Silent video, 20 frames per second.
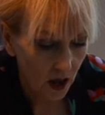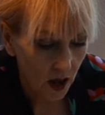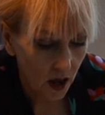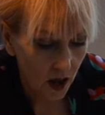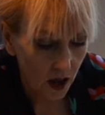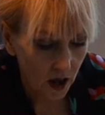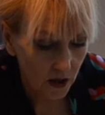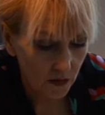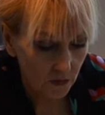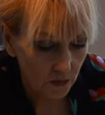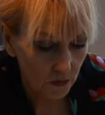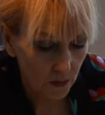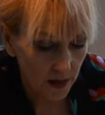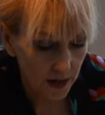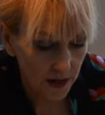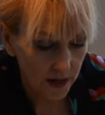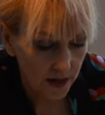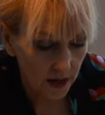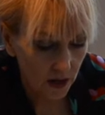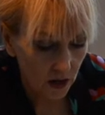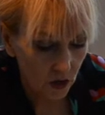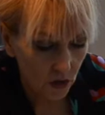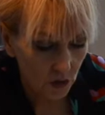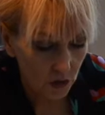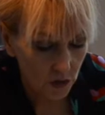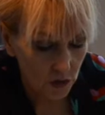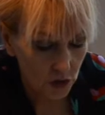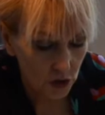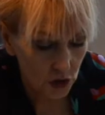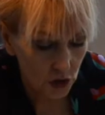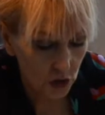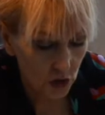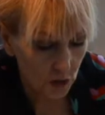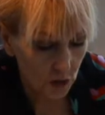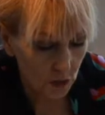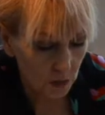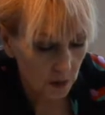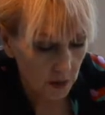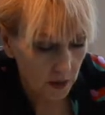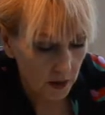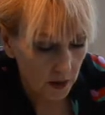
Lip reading: halfway along the tube,